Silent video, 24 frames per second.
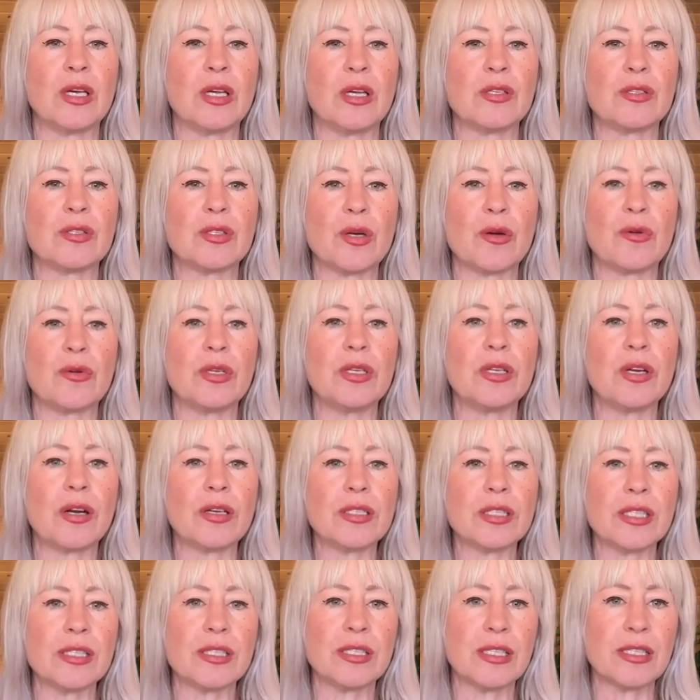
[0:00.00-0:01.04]
So
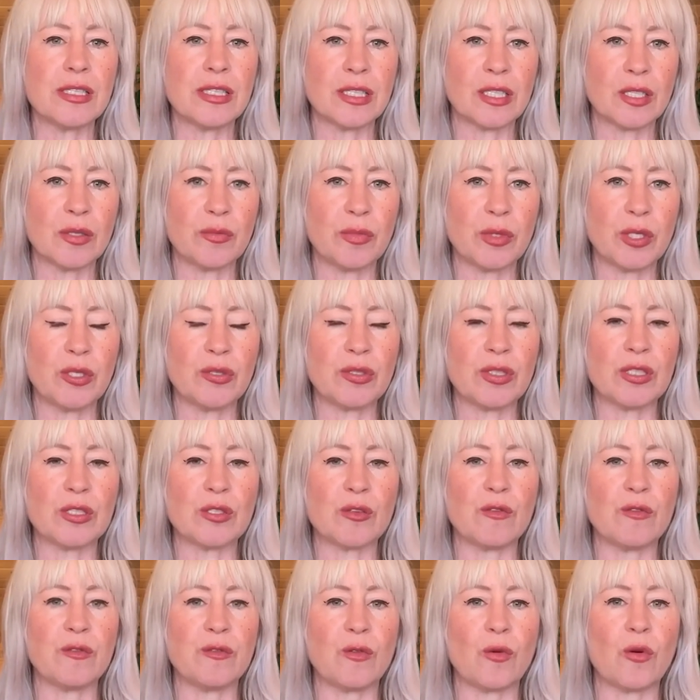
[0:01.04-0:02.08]
narcissistic abuse is
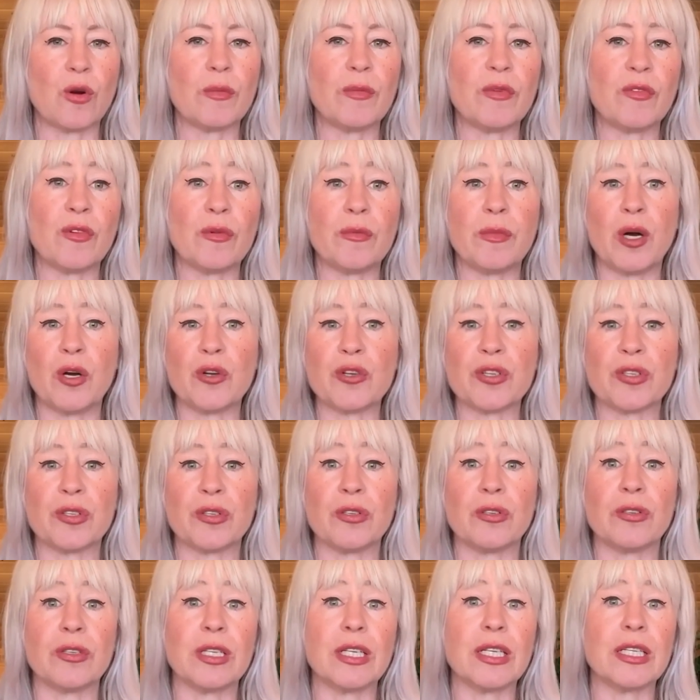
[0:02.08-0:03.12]
a form of
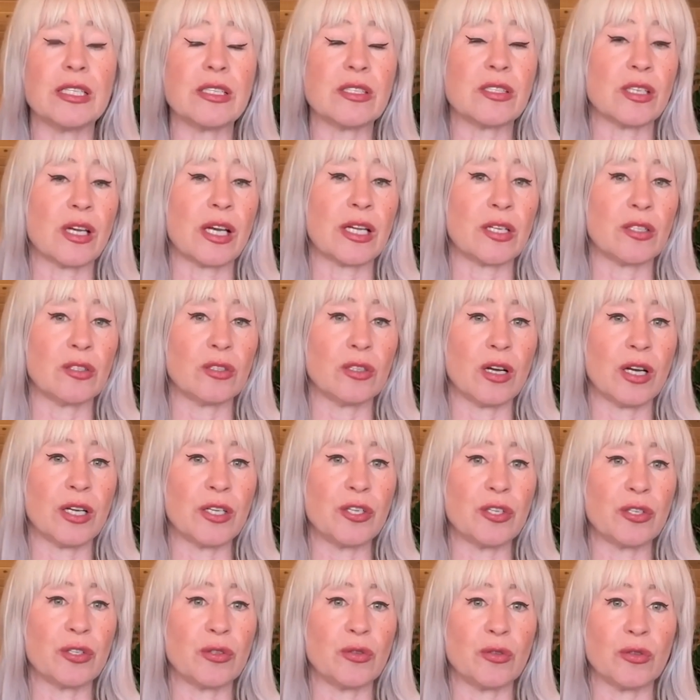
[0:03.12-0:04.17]
emotional and
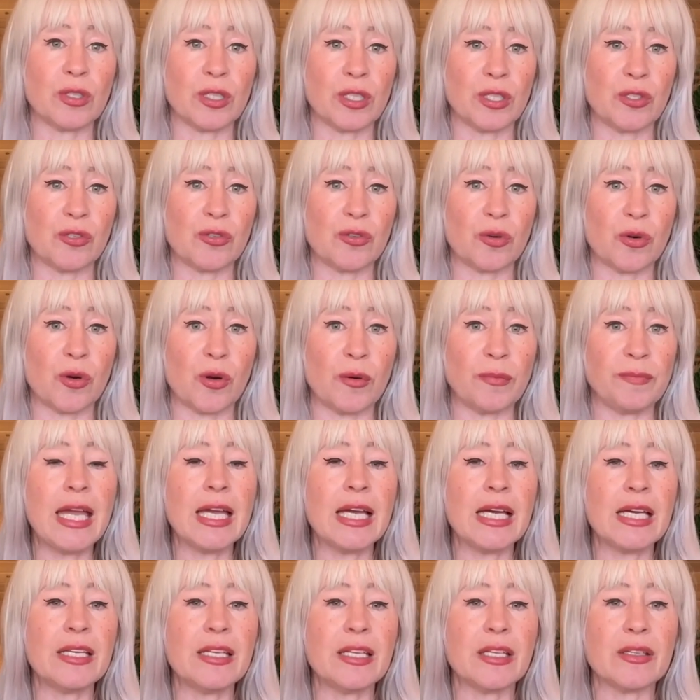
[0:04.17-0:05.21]
psychological control.
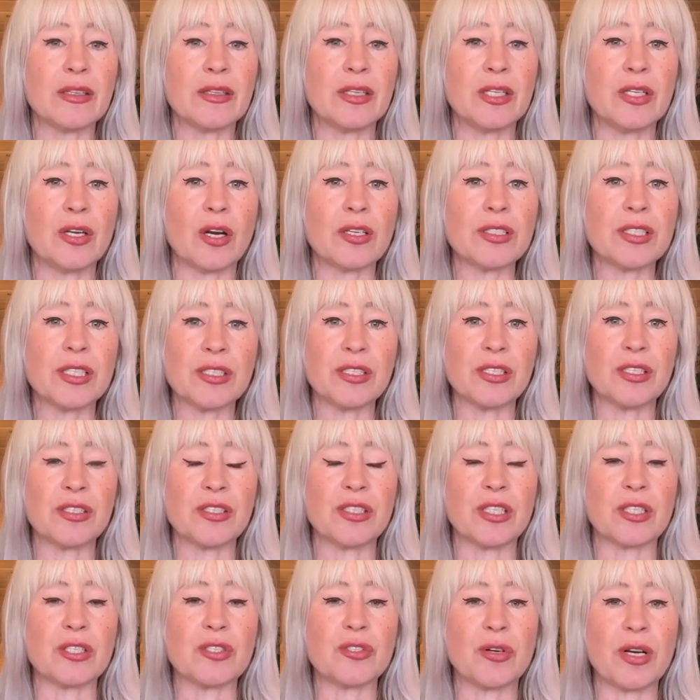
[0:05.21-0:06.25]
And the
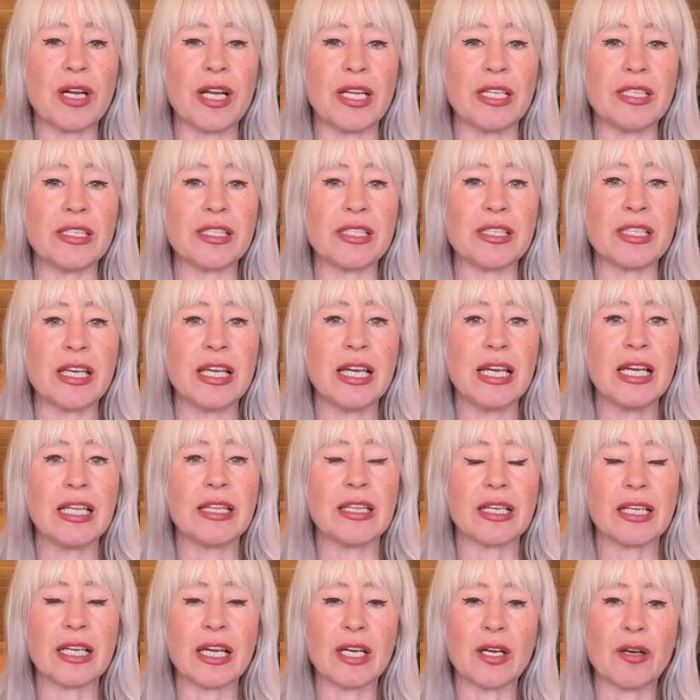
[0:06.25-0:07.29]
narcissistic traits
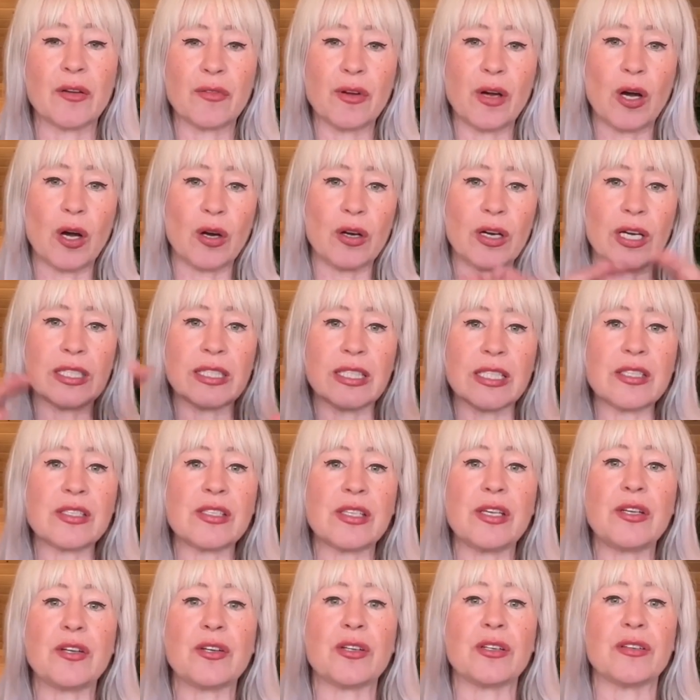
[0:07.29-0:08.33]
that kind of are at the
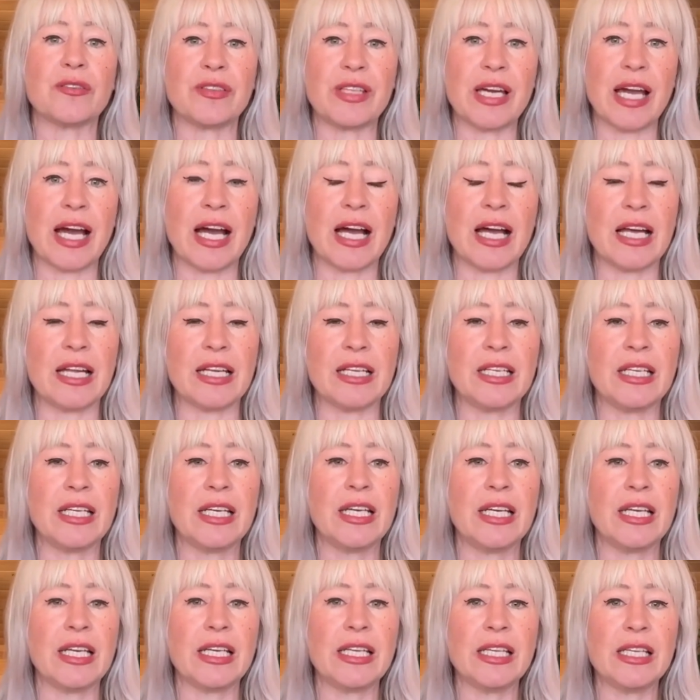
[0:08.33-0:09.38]
center of that
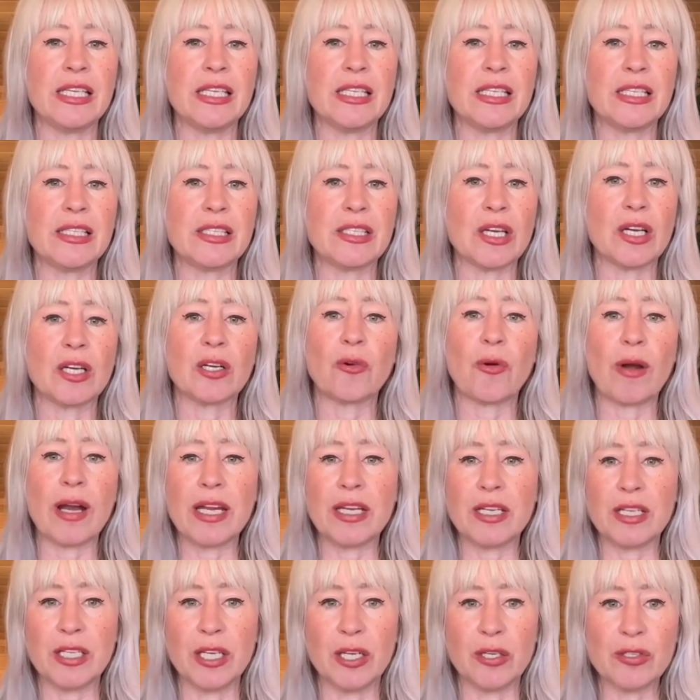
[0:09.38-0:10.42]
is a
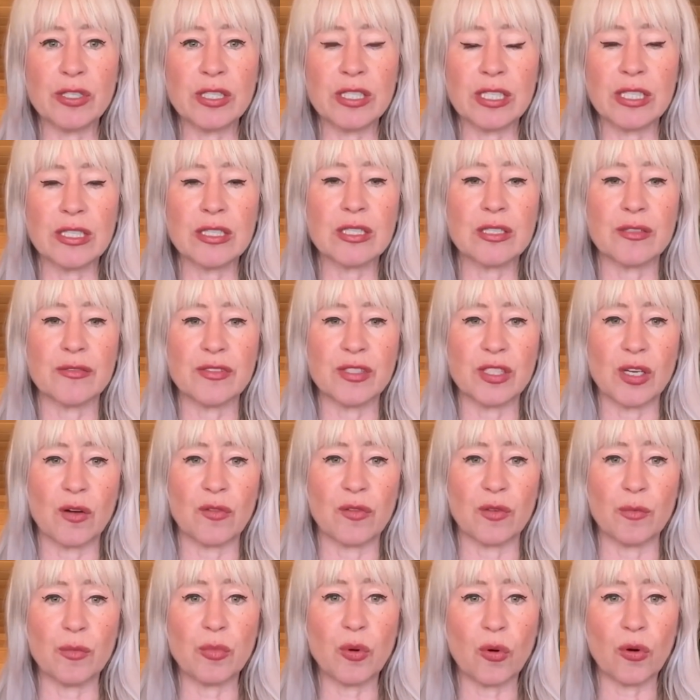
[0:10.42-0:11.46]
grandiose sense of
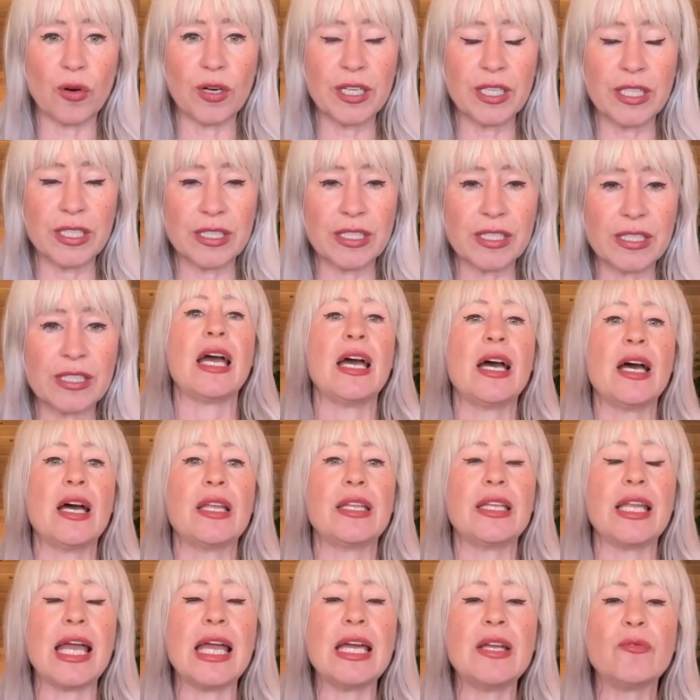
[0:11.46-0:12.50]
self-importance and
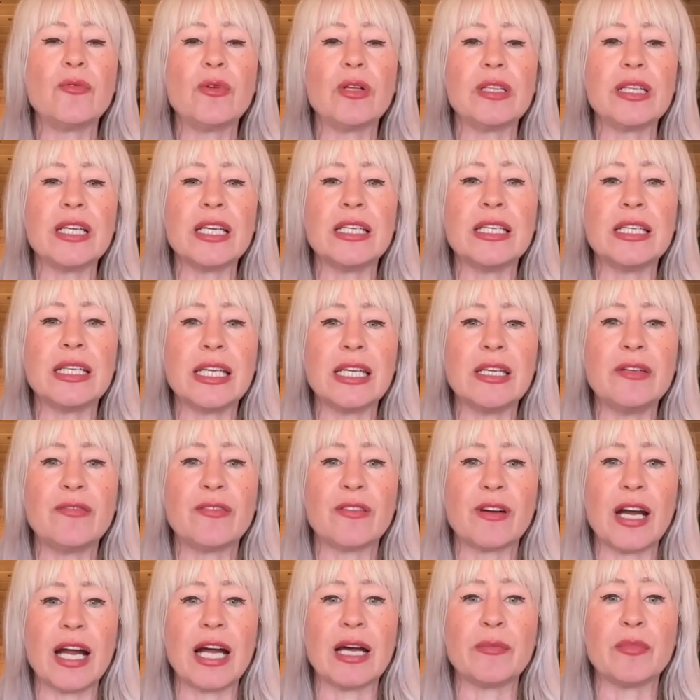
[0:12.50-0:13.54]
really a need
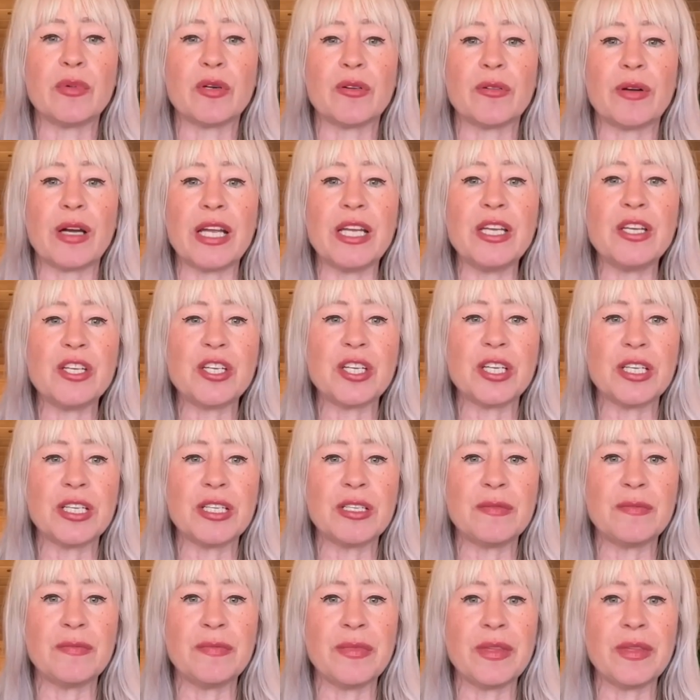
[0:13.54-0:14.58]
for admiration,